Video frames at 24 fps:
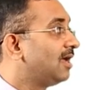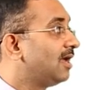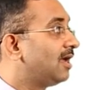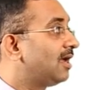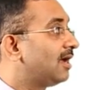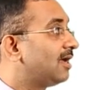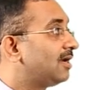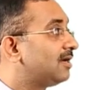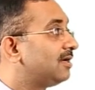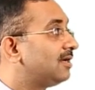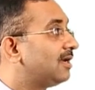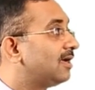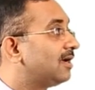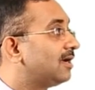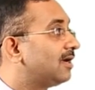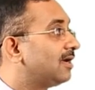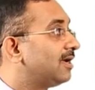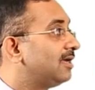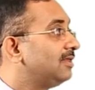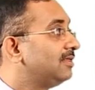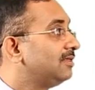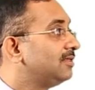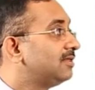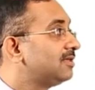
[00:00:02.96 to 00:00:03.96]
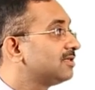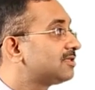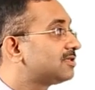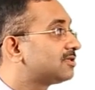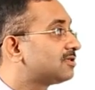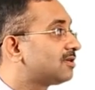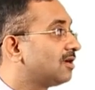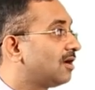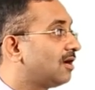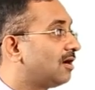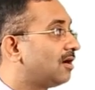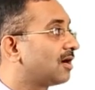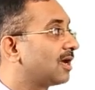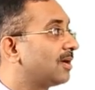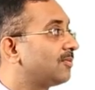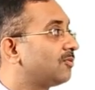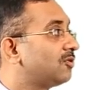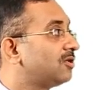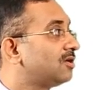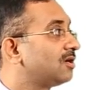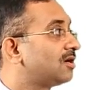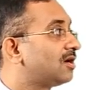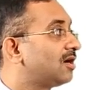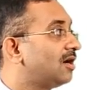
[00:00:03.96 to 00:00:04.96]
And in this talk, I'm
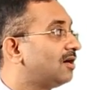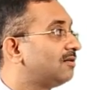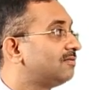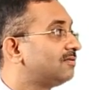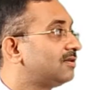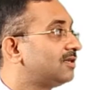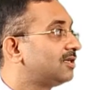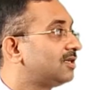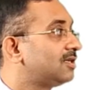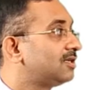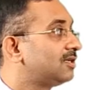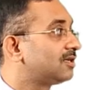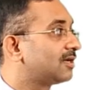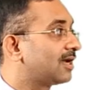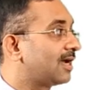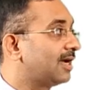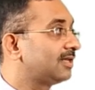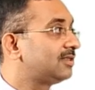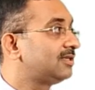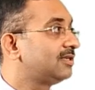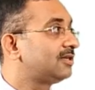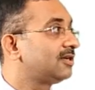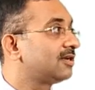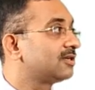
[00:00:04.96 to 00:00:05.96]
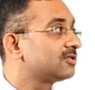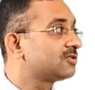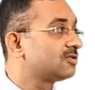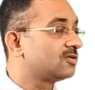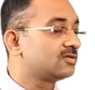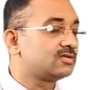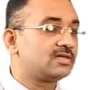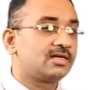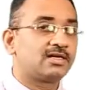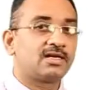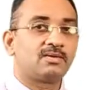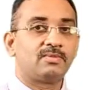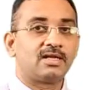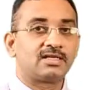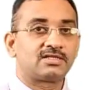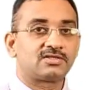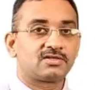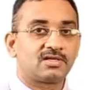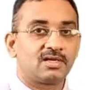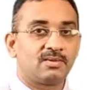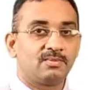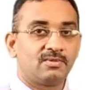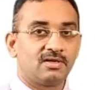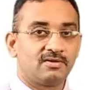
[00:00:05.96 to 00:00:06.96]
going to cover catheter-associated
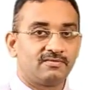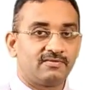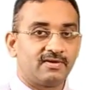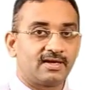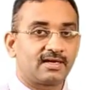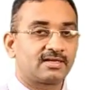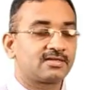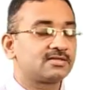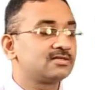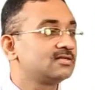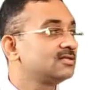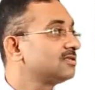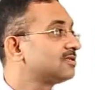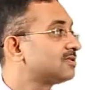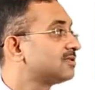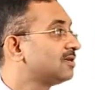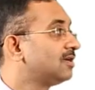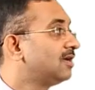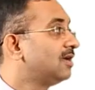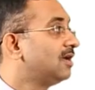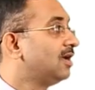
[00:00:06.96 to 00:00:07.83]
bloodstream infections